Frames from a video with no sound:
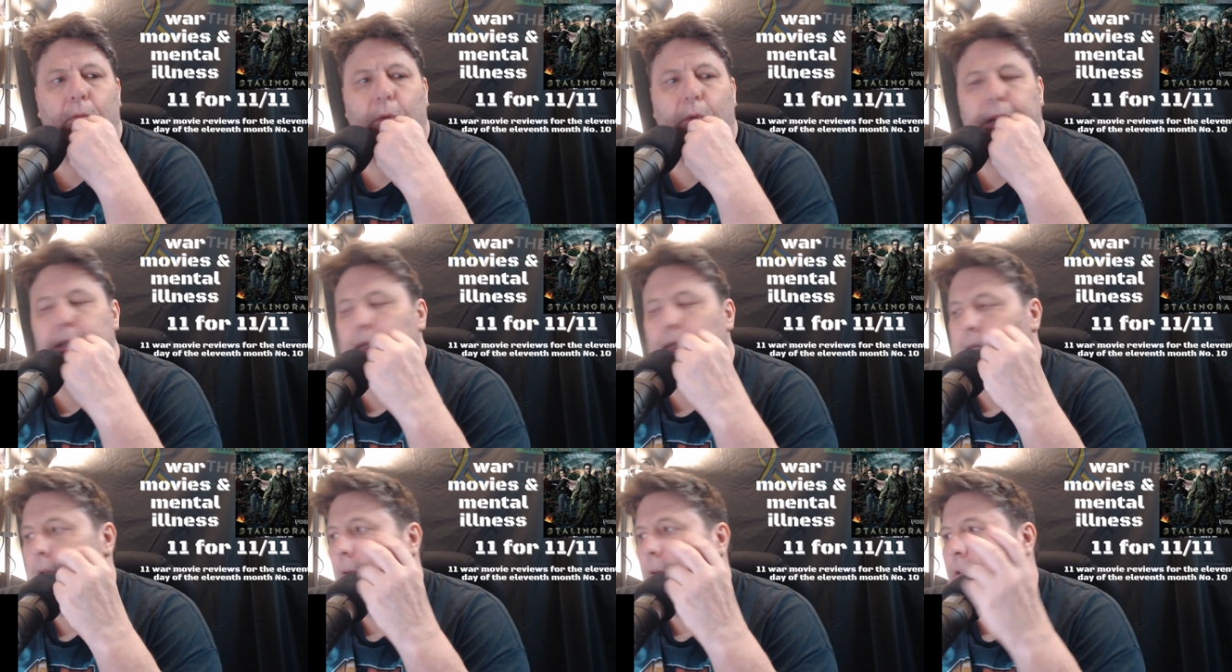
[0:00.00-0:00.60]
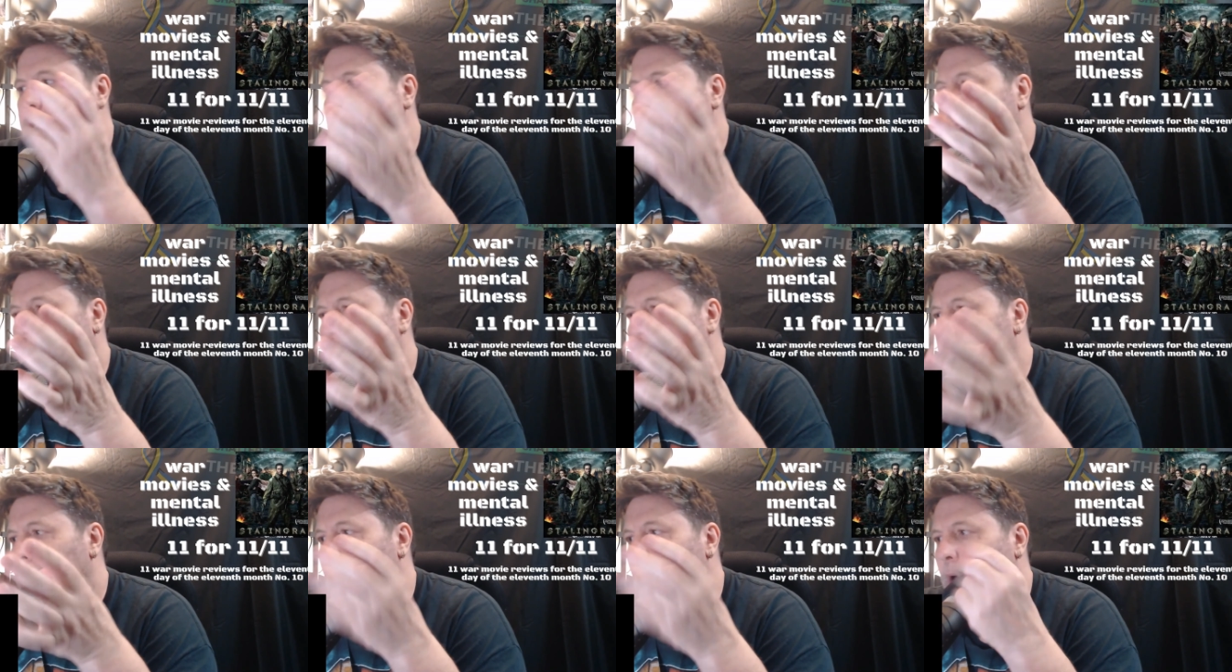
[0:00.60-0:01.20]
When
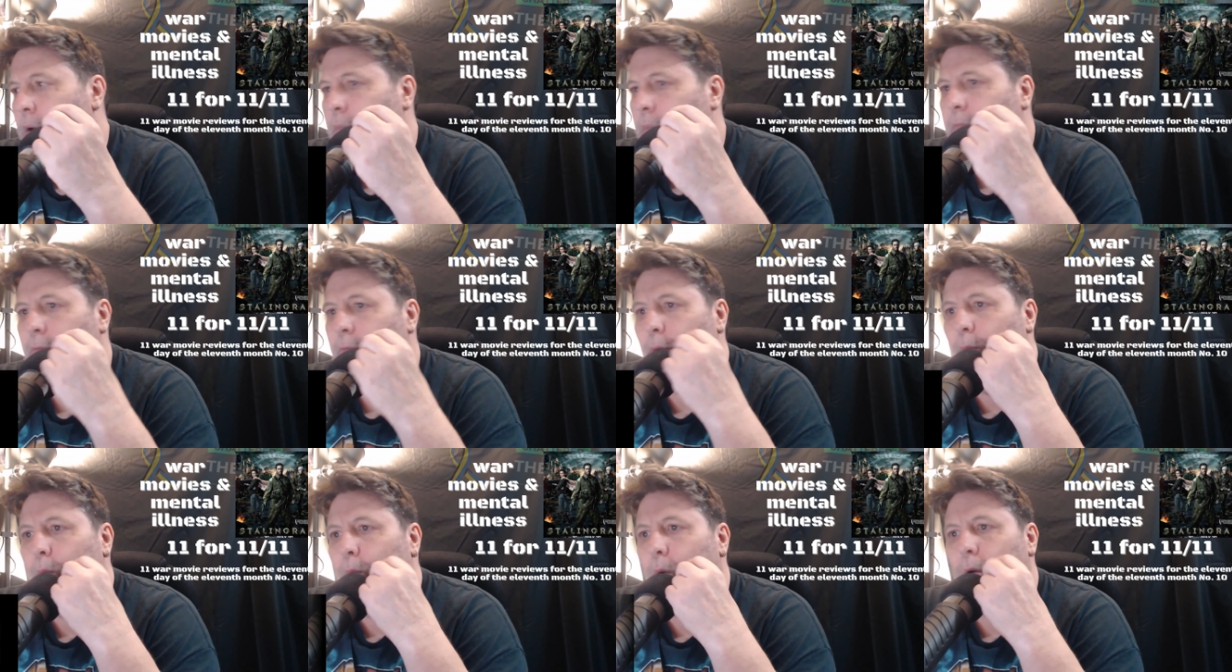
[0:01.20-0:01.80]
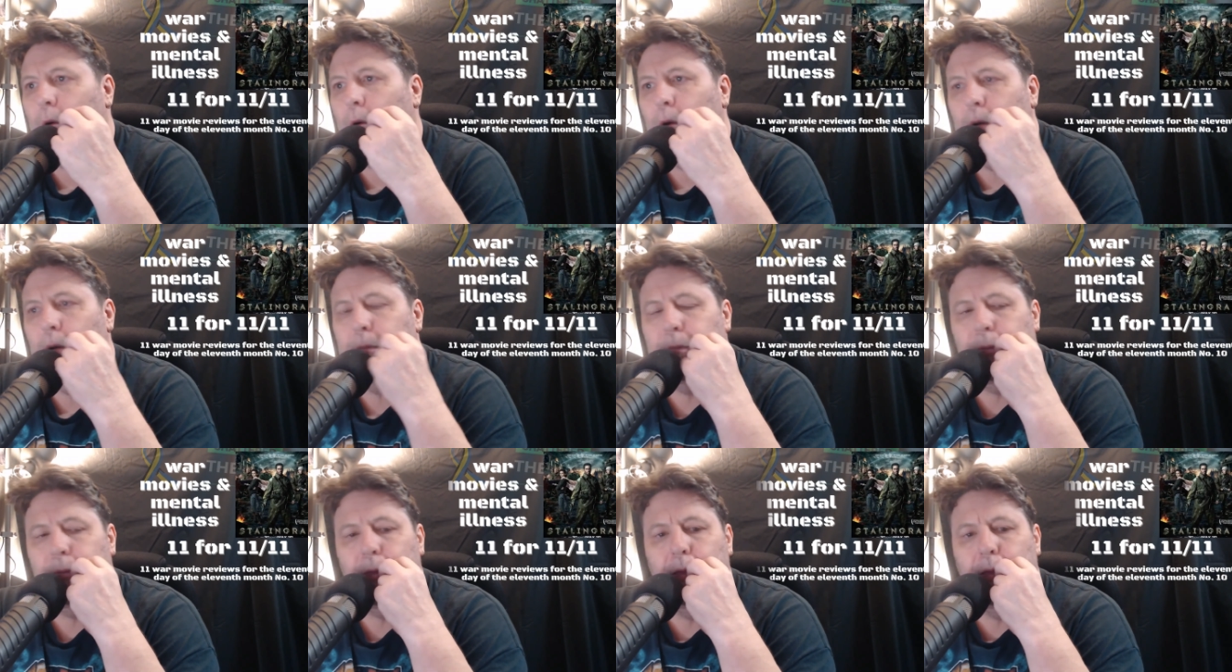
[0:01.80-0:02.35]
soldiers come home from war,